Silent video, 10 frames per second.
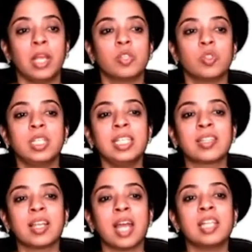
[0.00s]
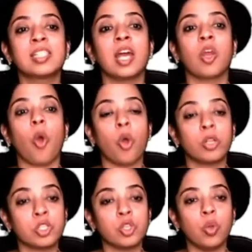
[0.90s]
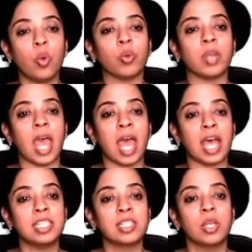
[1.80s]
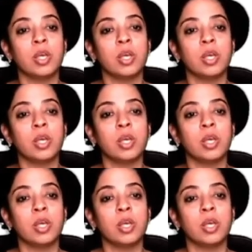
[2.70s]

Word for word: So these glands are also known as